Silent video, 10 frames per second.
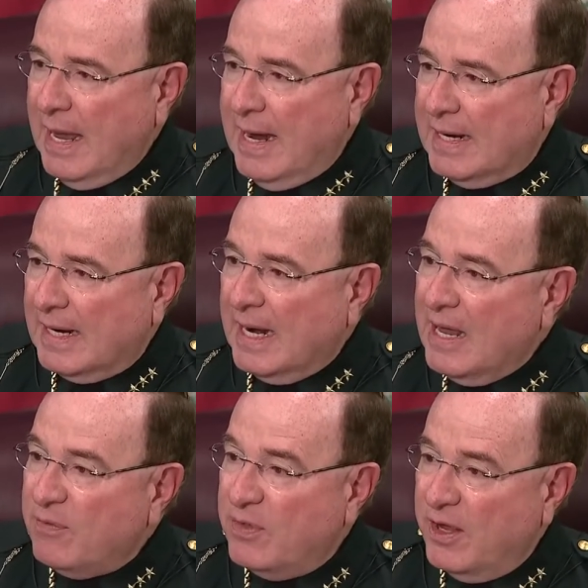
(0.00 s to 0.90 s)
and
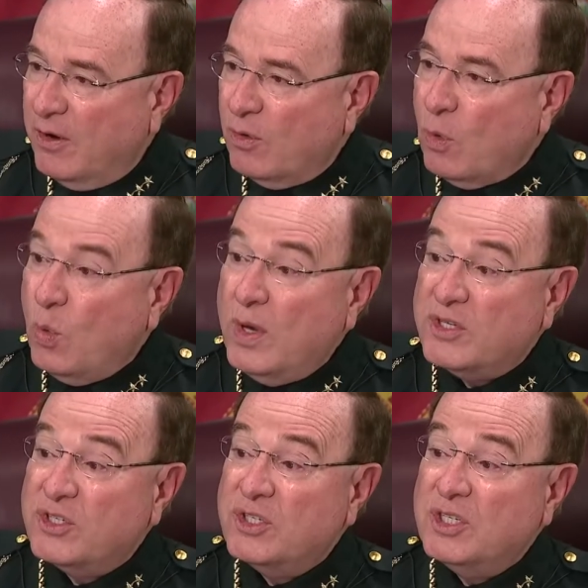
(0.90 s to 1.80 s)
left there with
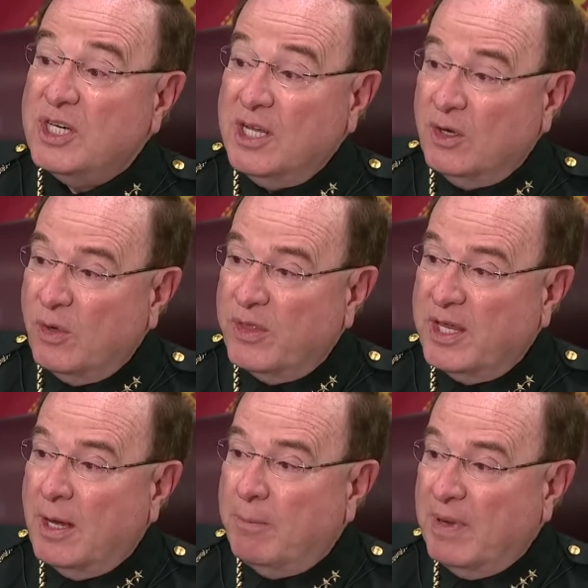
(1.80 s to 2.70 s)
still
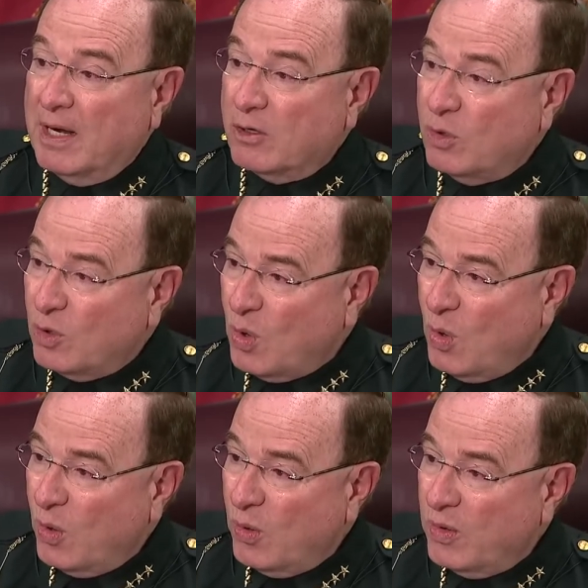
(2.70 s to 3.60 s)
the umbilical
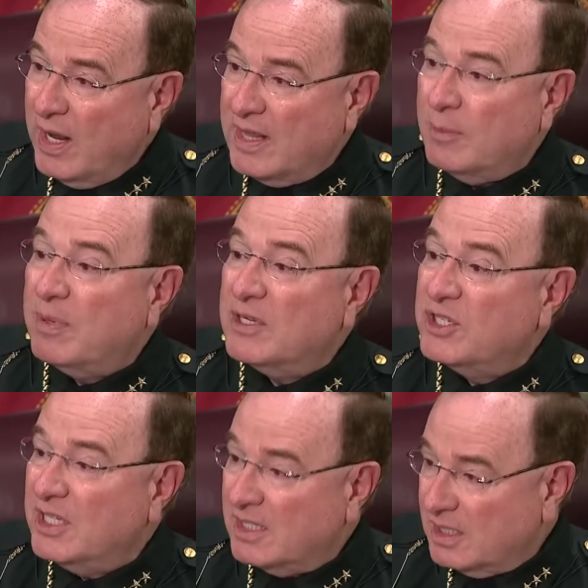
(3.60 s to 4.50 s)
cord and the
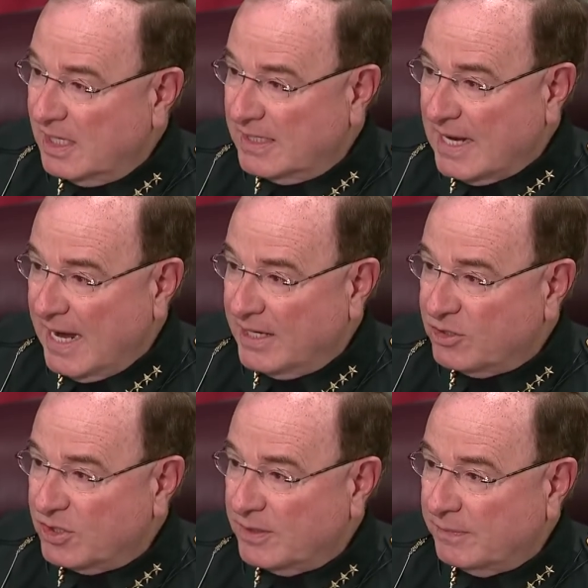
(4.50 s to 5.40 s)
placenta
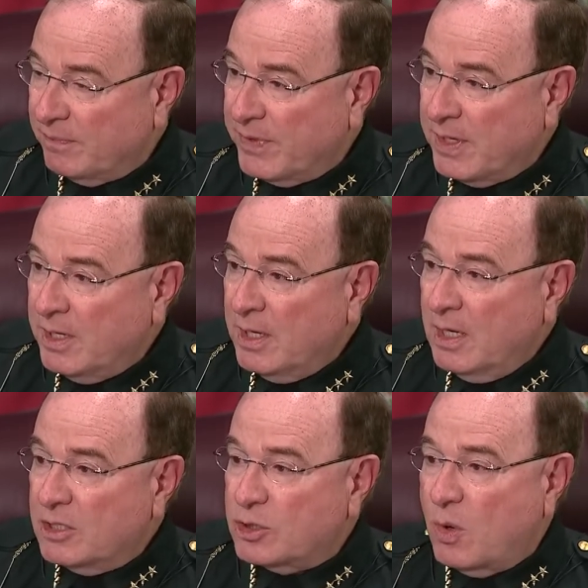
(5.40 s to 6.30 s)
attached.
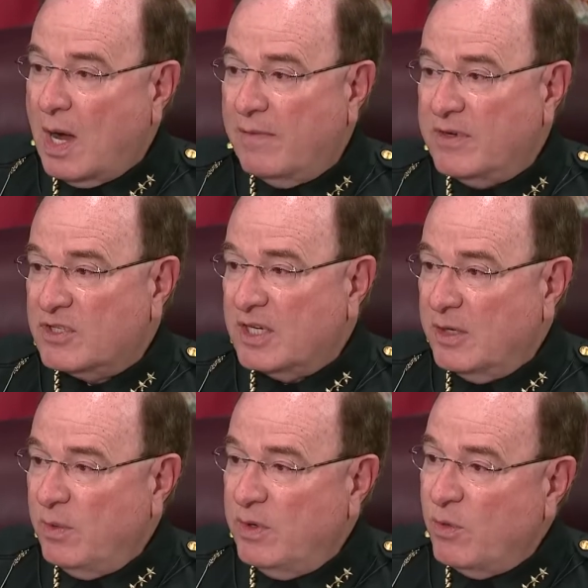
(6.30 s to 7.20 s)
So
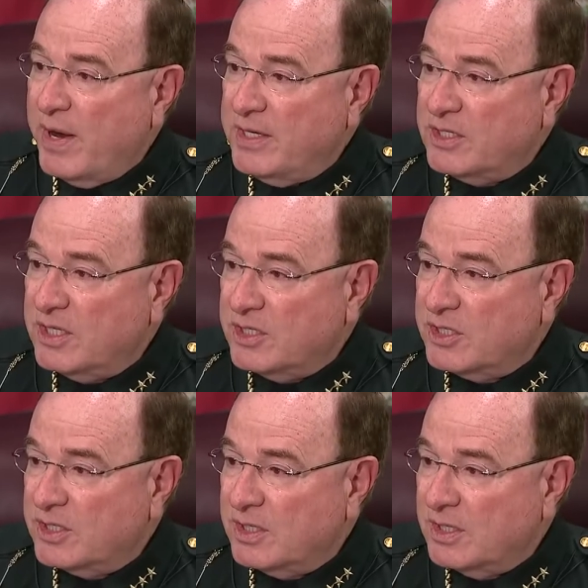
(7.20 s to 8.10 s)
obviously, we raced
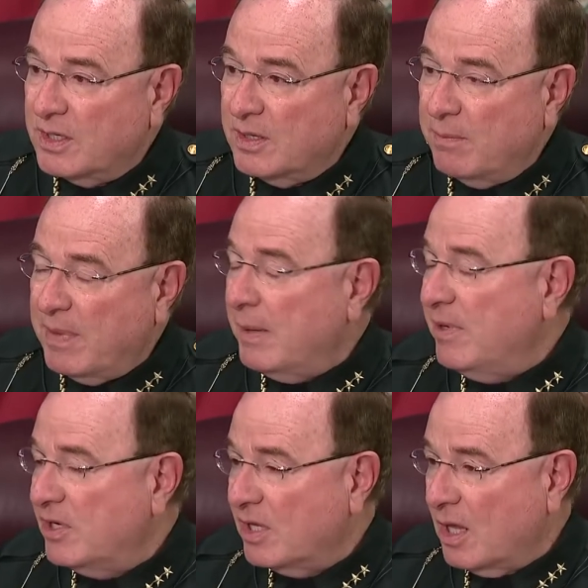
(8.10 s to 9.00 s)
this
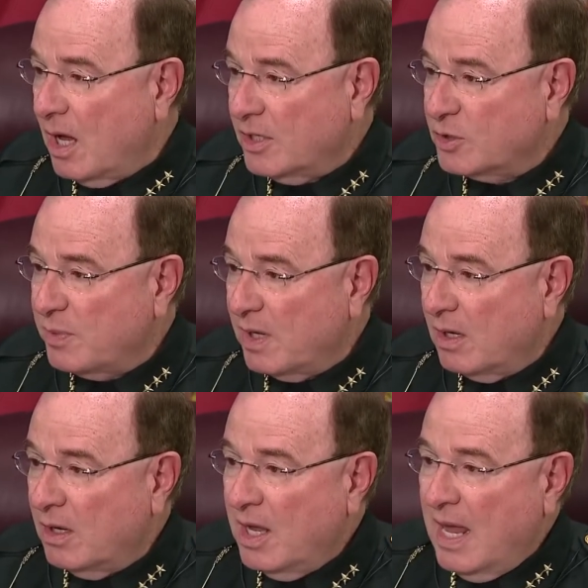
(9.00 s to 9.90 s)
baby to the
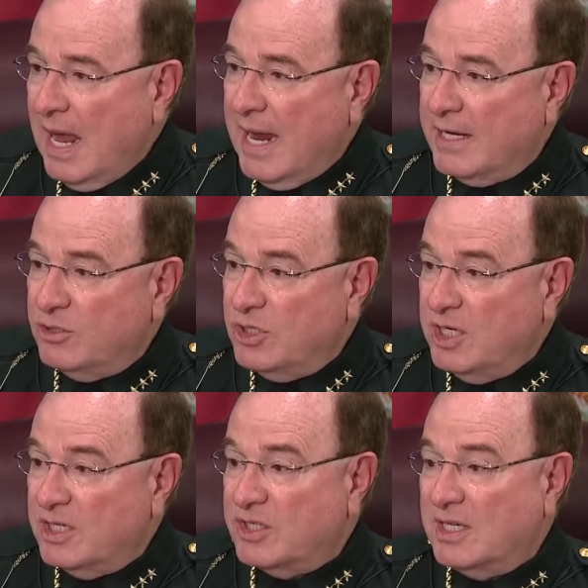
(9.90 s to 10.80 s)
hospital, and
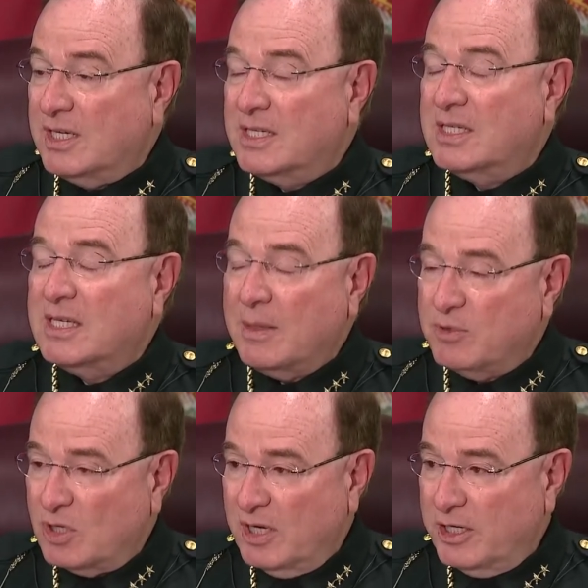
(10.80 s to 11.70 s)
she is in
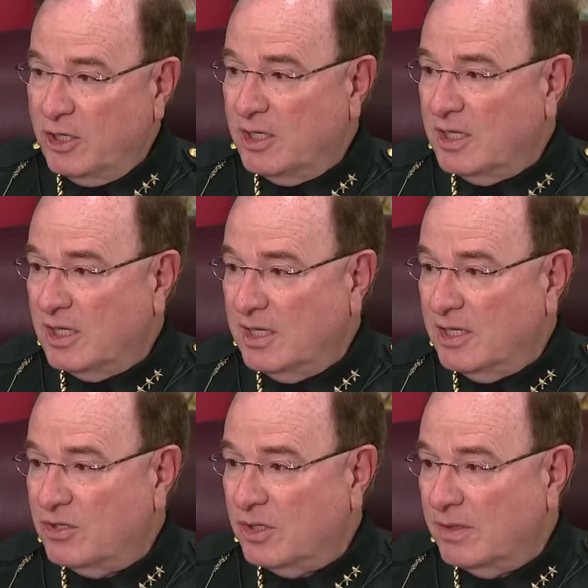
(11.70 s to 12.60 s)
exceptionally good
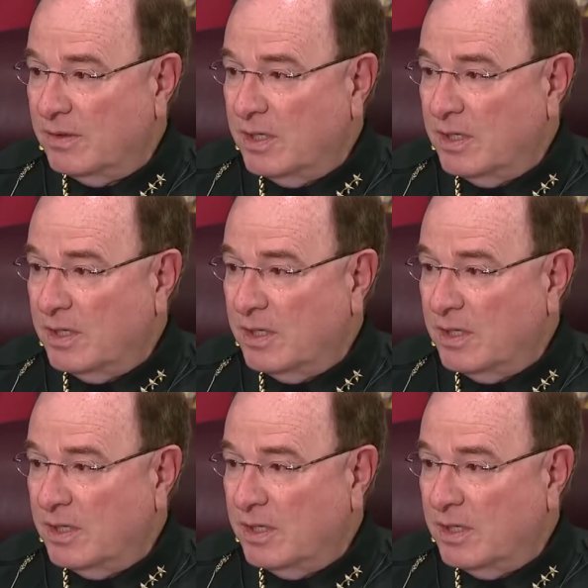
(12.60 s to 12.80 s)
condition.